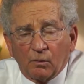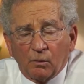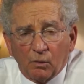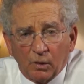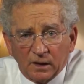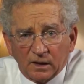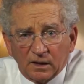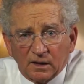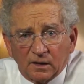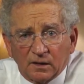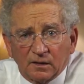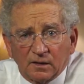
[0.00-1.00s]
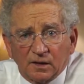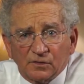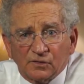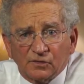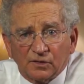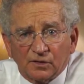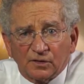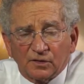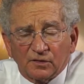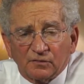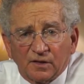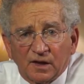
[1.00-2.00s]
we can
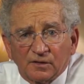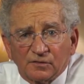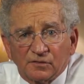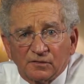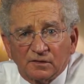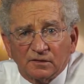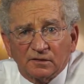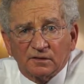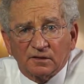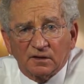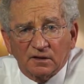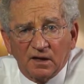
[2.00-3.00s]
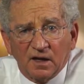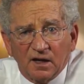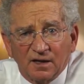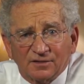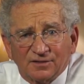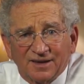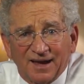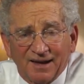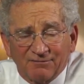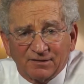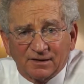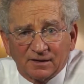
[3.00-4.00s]
serve as the client's
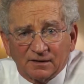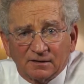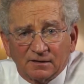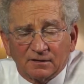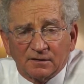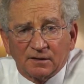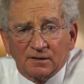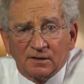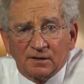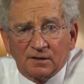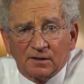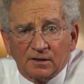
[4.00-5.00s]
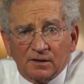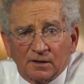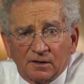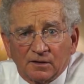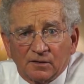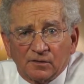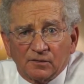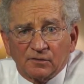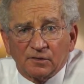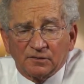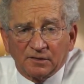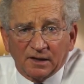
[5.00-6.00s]
advocate
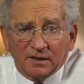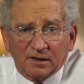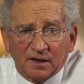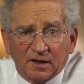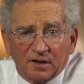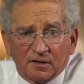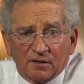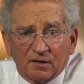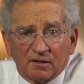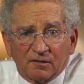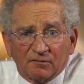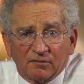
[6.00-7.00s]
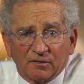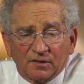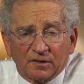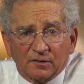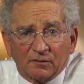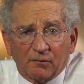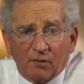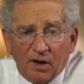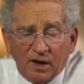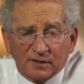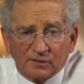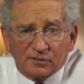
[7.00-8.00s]
to take care of their
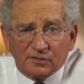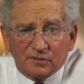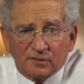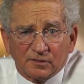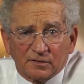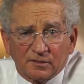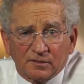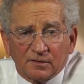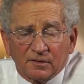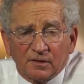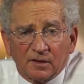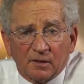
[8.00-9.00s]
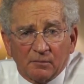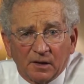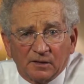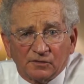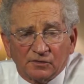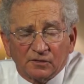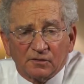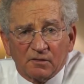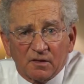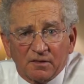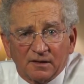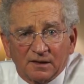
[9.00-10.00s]
rights and make sure
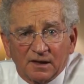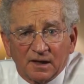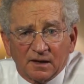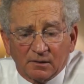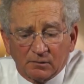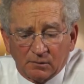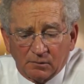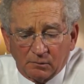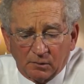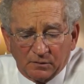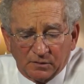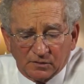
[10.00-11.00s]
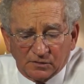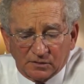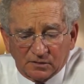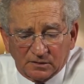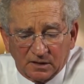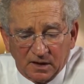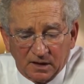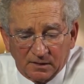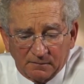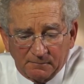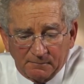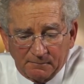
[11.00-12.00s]
that they get what they should get.